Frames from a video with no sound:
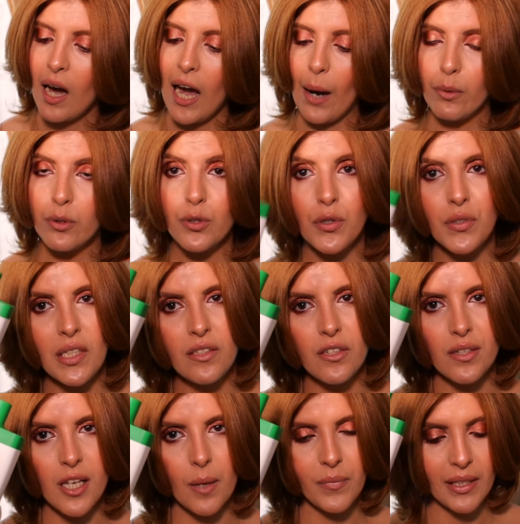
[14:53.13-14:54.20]
I would use either
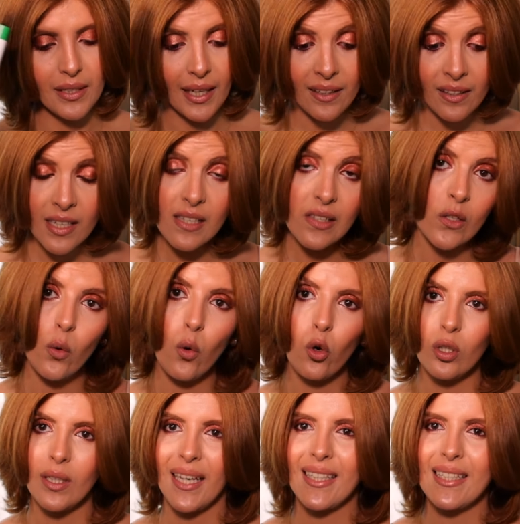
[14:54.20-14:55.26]
something like this
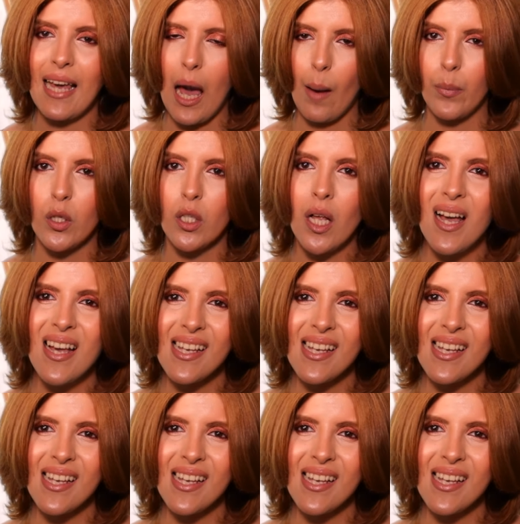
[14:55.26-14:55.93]
or like an apple